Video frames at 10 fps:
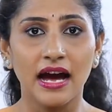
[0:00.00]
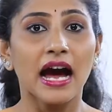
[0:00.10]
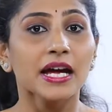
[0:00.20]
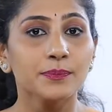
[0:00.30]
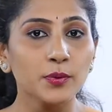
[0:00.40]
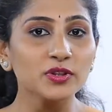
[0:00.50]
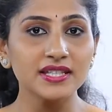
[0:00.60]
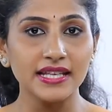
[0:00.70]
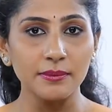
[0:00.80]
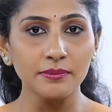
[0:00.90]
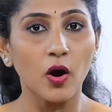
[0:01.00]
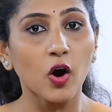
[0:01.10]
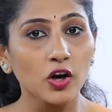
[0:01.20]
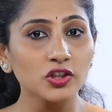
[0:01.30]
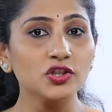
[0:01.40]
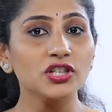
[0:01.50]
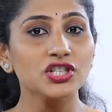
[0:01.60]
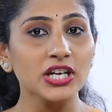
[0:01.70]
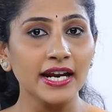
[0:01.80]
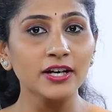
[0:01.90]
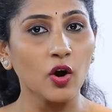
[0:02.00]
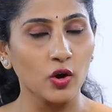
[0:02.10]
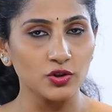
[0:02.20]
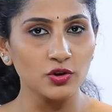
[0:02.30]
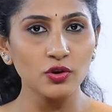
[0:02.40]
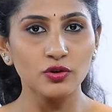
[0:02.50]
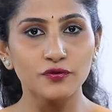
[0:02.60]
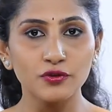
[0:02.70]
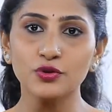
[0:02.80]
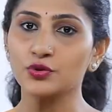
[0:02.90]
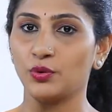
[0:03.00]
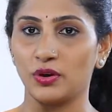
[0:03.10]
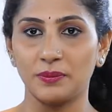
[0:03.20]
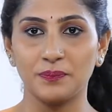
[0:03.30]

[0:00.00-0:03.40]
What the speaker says: and puts them onto the shared auto to school.